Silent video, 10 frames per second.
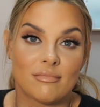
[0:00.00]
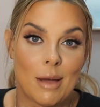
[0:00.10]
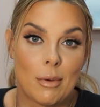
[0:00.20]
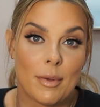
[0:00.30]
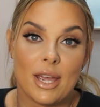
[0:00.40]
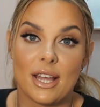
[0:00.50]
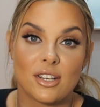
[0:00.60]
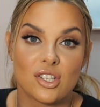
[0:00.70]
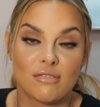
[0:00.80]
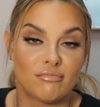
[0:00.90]
I'm a
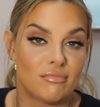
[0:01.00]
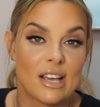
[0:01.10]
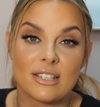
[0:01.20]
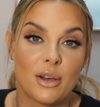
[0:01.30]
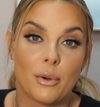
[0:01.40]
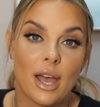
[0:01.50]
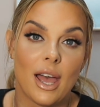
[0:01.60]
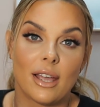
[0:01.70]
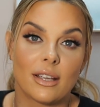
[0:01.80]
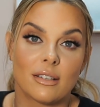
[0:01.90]
bitch, and that's
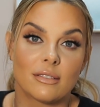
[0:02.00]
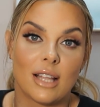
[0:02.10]
okay.